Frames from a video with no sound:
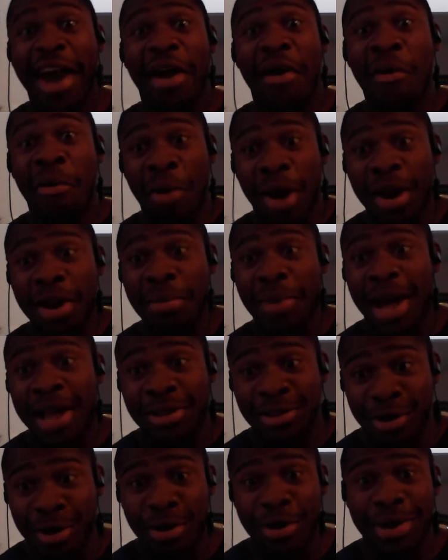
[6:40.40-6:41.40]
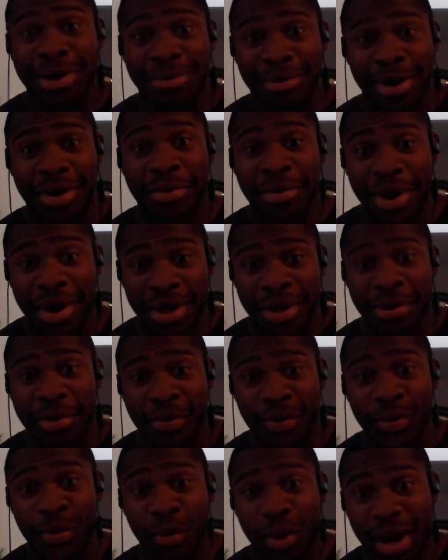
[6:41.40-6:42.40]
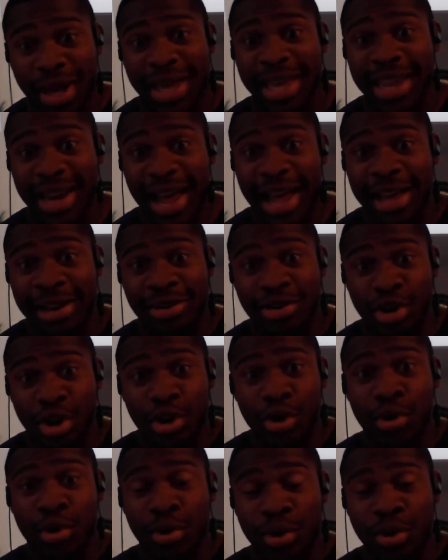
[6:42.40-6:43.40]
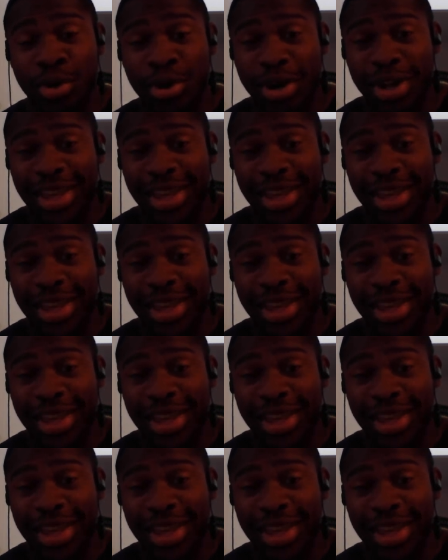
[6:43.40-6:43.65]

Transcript: What am I doing? What can I do?